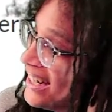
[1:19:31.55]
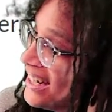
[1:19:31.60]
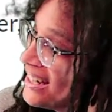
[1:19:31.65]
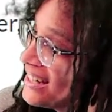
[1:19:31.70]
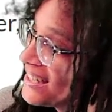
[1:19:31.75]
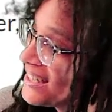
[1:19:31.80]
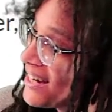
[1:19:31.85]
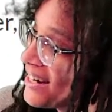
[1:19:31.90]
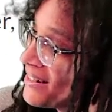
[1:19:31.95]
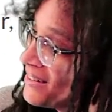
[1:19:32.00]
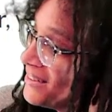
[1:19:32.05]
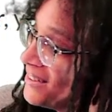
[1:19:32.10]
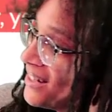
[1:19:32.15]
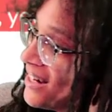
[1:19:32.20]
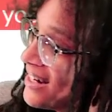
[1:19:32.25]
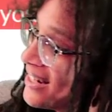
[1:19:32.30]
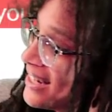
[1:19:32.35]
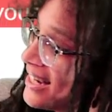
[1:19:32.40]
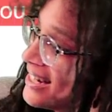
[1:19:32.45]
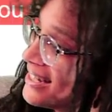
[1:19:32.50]
The title
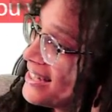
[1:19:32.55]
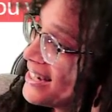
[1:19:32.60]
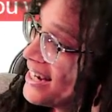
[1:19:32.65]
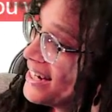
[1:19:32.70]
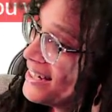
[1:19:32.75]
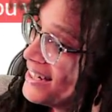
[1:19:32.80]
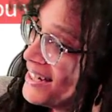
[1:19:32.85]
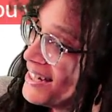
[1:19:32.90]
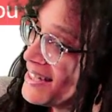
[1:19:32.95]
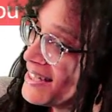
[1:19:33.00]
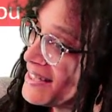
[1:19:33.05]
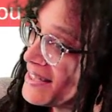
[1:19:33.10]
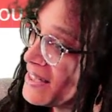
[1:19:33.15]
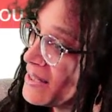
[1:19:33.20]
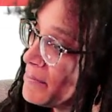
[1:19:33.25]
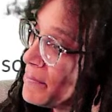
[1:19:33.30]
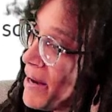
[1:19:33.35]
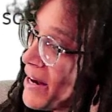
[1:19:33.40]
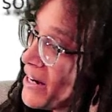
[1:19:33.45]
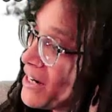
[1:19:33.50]
Not Yet Dead is
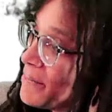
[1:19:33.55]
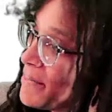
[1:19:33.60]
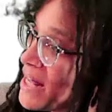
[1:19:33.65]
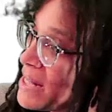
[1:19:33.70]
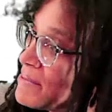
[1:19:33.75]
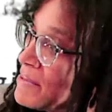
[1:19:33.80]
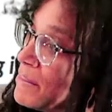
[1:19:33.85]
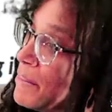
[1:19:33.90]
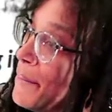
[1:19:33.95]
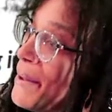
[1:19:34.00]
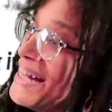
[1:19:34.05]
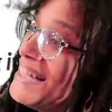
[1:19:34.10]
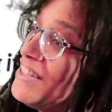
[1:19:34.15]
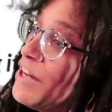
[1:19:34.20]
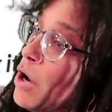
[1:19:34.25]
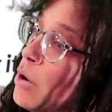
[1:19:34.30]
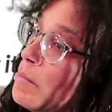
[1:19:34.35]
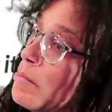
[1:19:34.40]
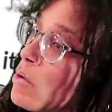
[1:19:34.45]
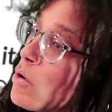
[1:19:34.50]
inspired by the
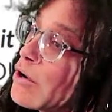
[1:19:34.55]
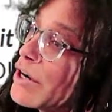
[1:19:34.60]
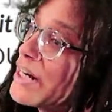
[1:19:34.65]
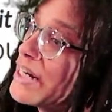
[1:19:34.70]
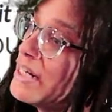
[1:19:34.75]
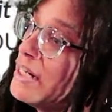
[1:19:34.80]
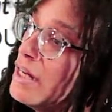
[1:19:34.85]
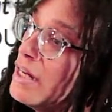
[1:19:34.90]
memento mori,